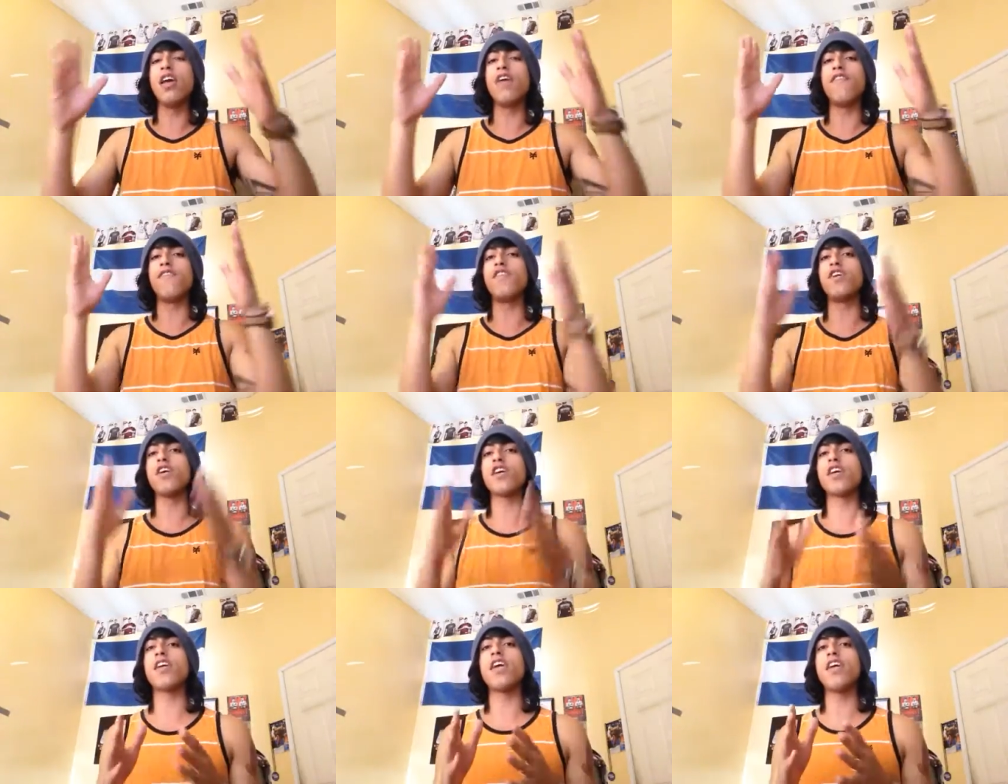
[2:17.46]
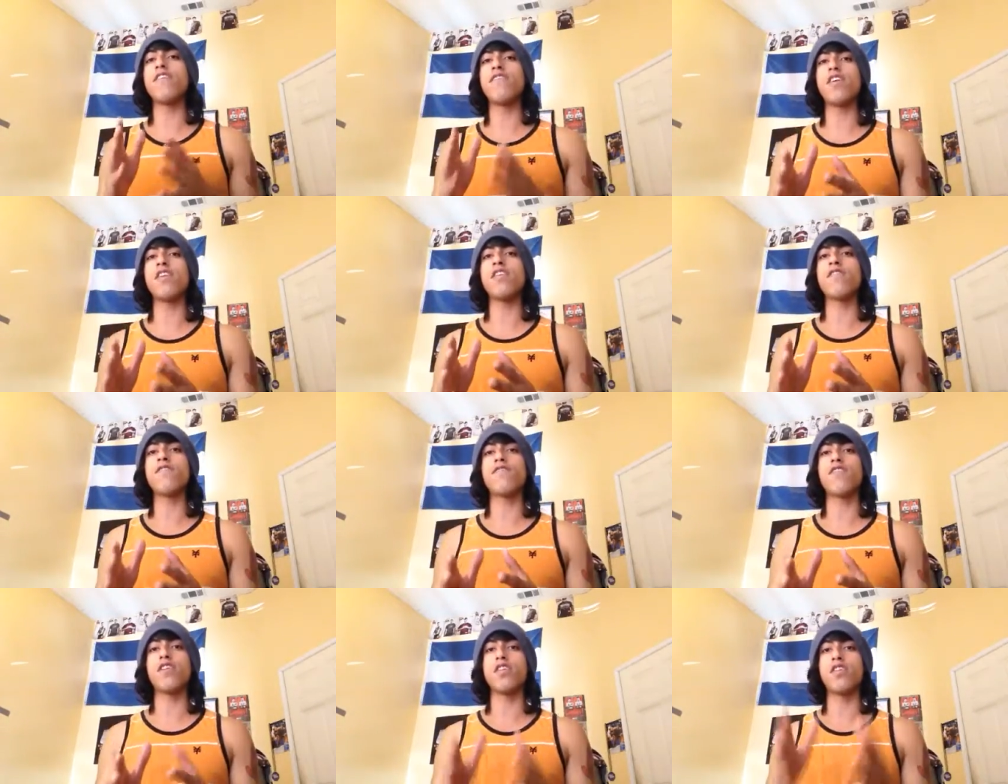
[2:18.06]
If you're
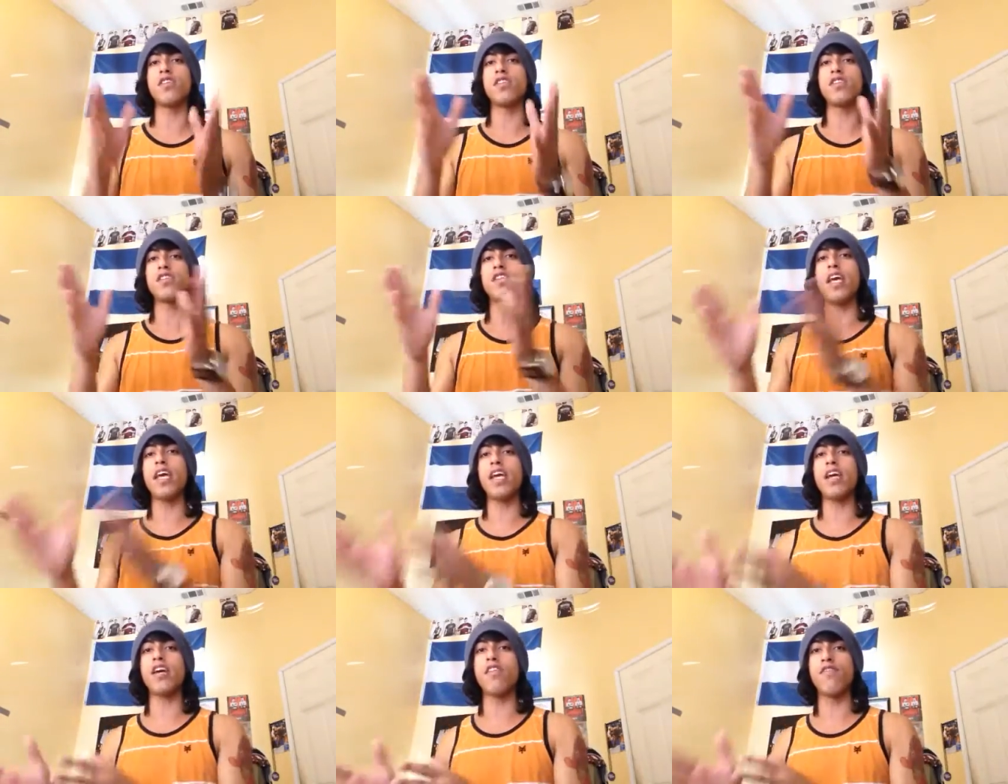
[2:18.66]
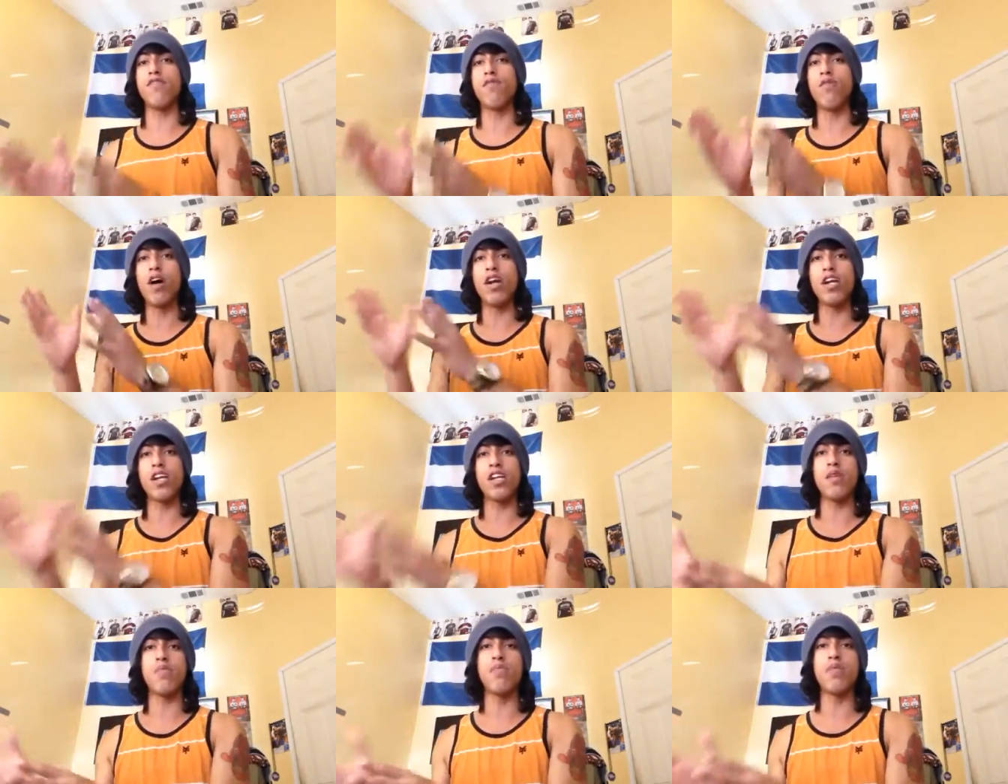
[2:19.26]
giving for the sake of
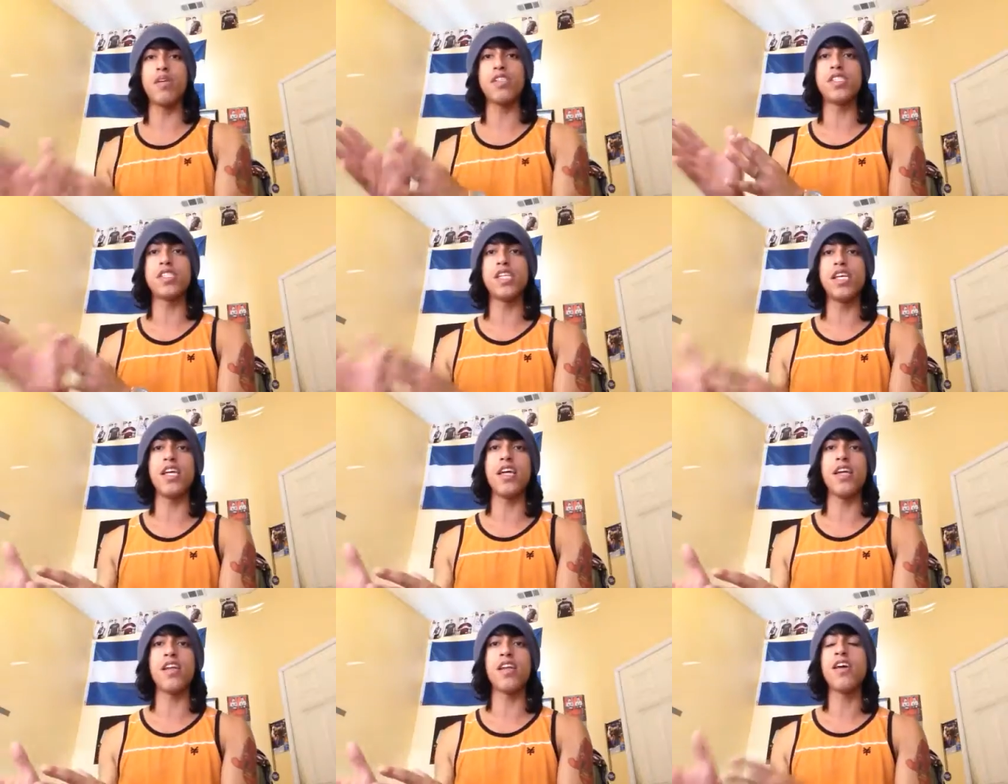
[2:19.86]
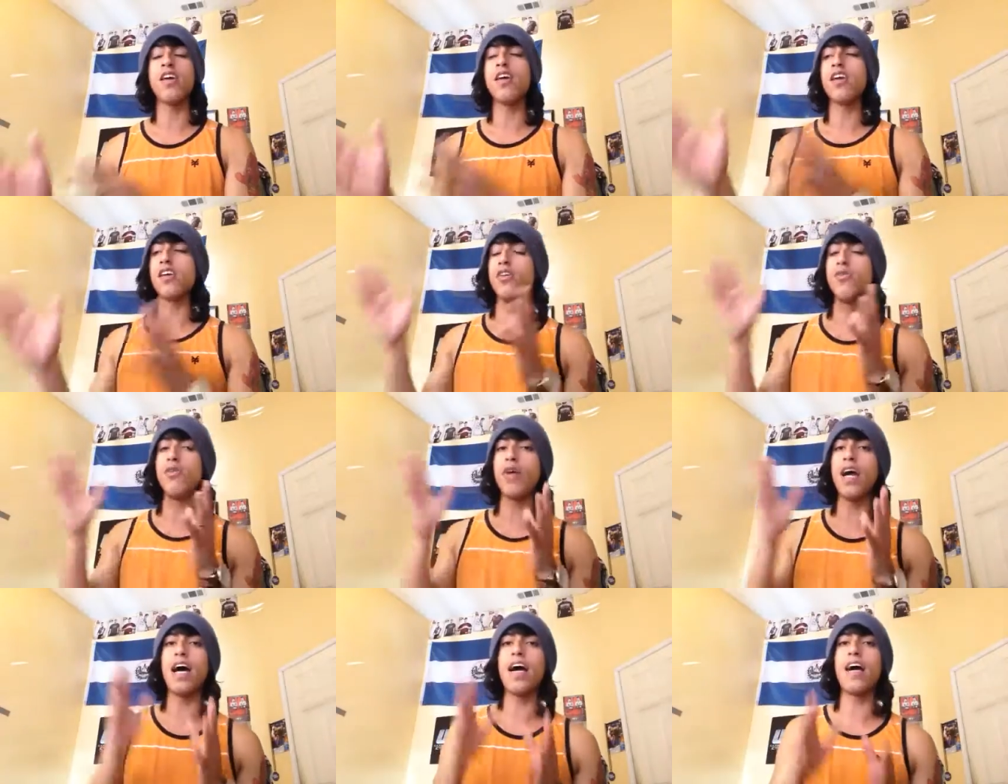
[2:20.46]
wanting to be seen,
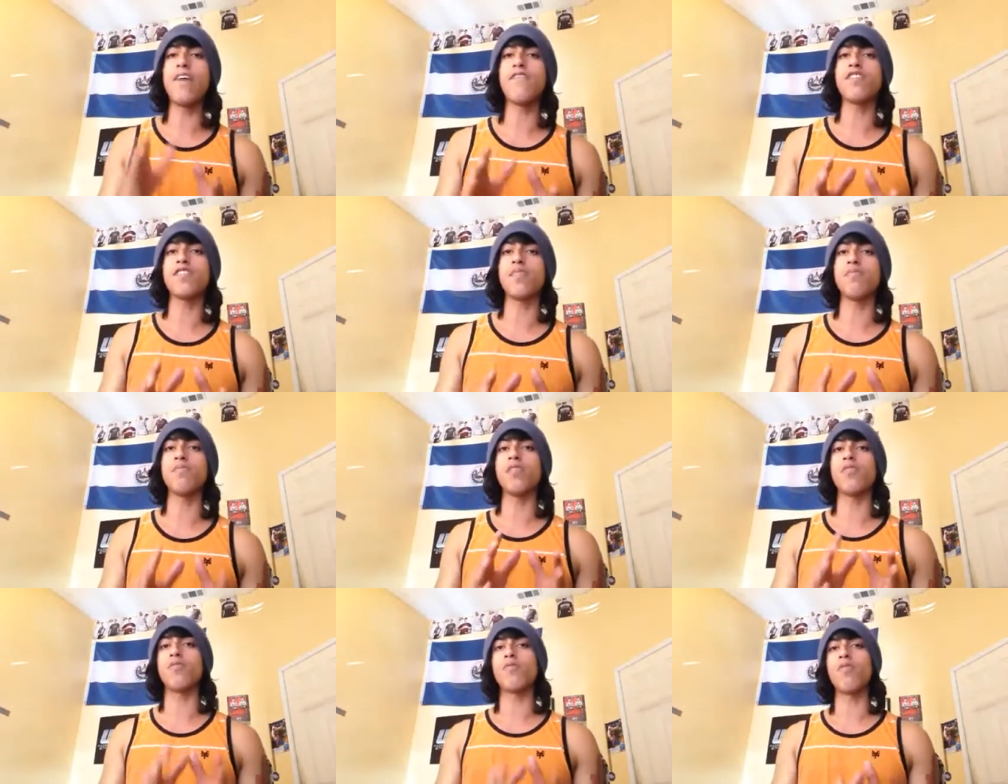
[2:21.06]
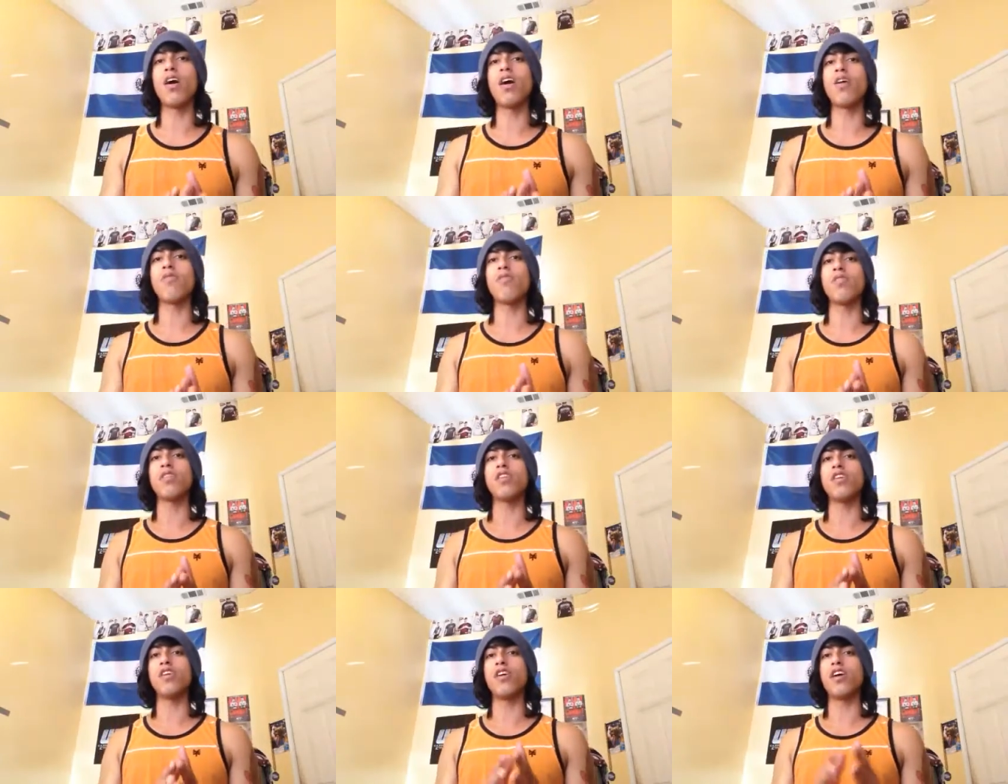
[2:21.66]
you have something wrong
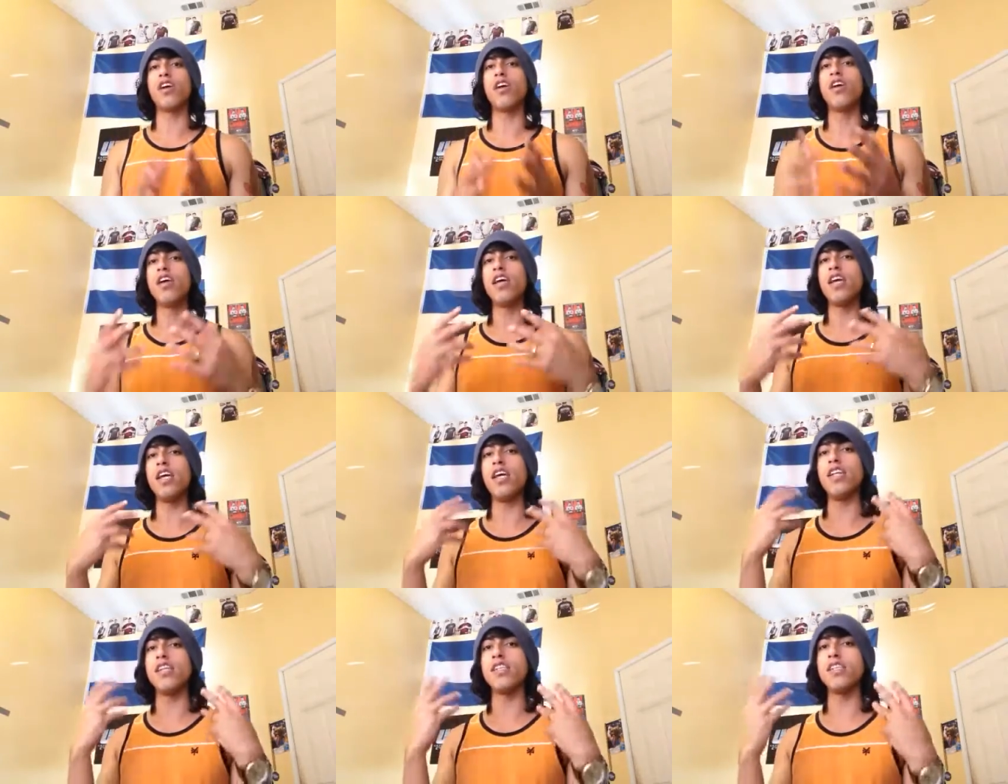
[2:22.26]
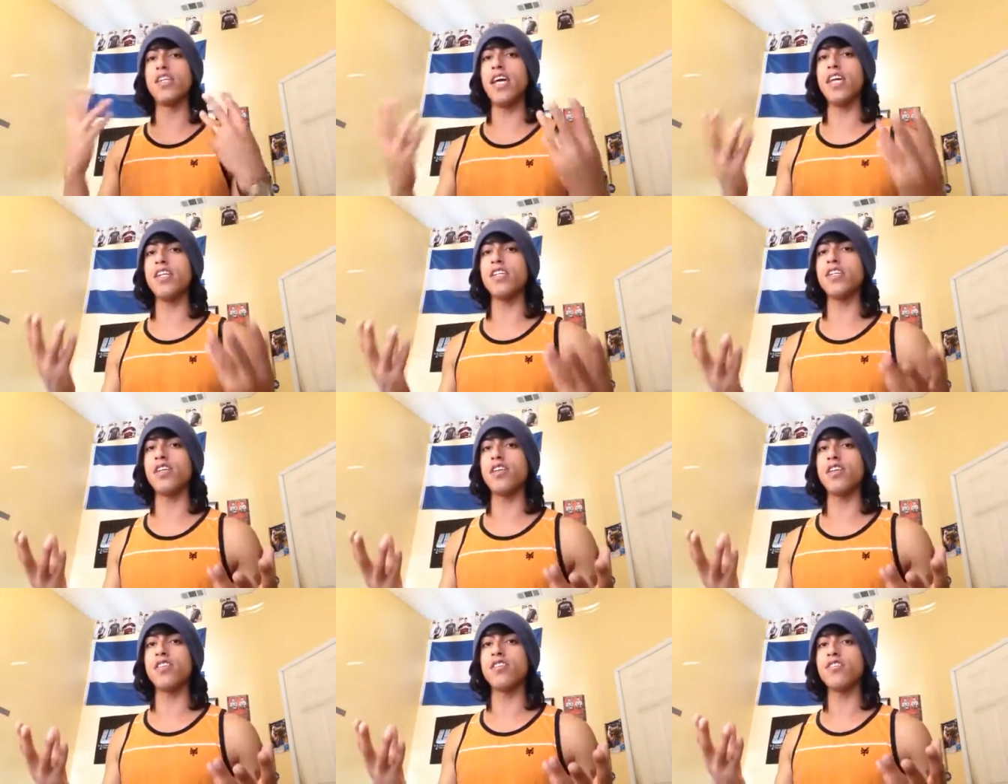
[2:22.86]
with your
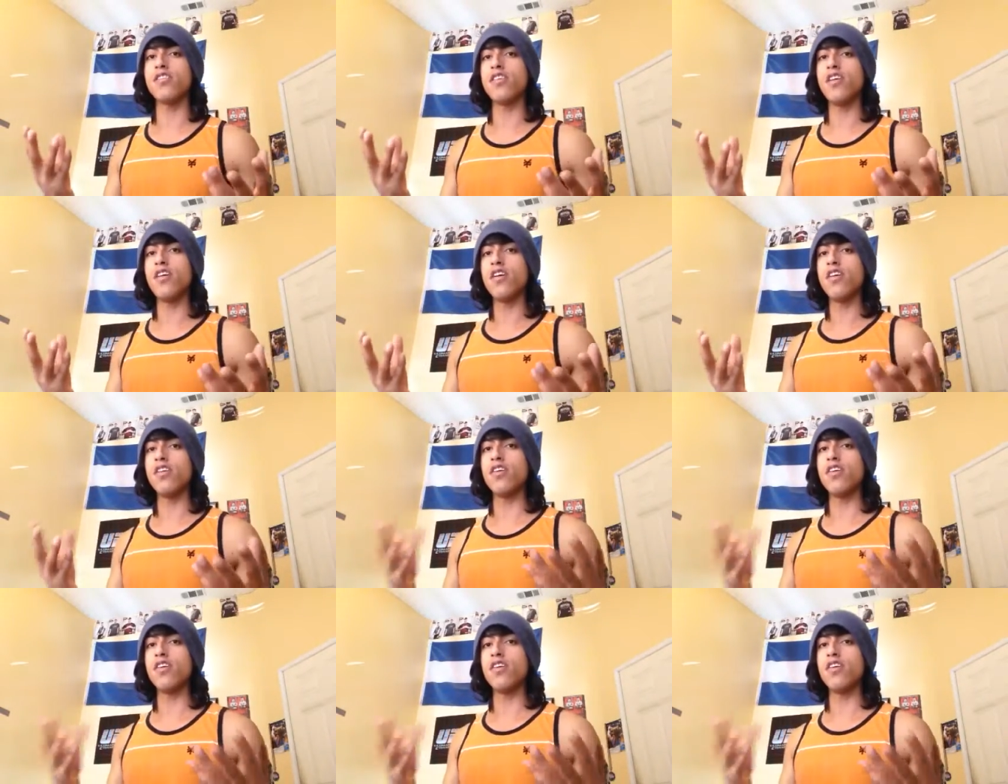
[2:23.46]
intentions.